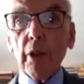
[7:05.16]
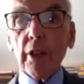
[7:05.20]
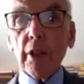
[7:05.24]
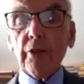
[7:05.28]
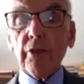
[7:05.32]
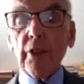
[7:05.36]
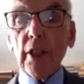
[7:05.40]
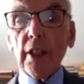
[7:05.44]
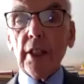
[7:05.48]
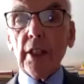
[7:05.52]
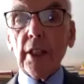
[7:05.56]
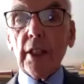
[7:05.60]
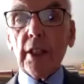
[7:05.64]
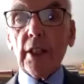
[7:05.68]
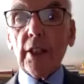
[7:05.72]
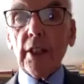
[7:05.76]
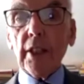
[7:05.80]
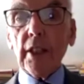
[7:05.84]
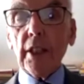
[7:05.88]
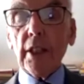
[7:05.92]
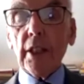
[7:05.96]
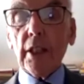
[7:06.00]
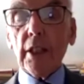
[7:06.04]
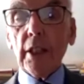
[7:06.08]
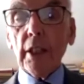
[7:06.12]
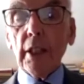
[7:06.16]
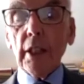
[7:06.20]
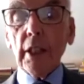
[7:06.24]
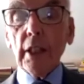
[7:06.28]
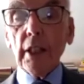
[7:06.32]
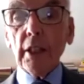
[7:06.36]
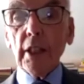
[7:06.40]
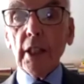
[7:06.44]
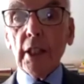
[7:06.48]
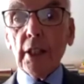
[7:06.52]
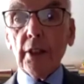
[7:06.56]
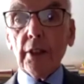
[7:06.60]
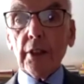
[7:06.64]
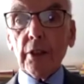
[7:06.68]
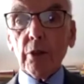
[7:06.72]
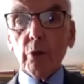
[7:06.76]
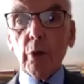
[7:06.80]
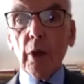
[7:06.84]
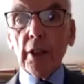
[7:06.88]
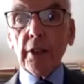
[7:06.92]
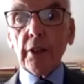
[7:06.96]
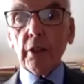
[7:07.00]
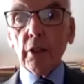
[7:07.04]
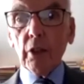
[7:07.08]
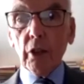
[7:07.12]
is very clear. There is
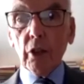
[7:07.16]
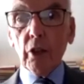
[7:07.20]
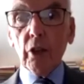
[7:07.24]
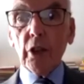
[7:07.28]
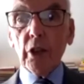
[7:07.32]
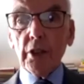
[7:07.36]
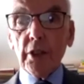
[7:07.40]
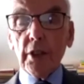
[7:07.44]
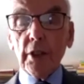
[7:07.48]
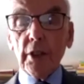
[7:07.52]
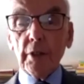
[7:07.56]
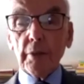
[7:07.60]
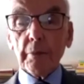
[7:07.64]
one God,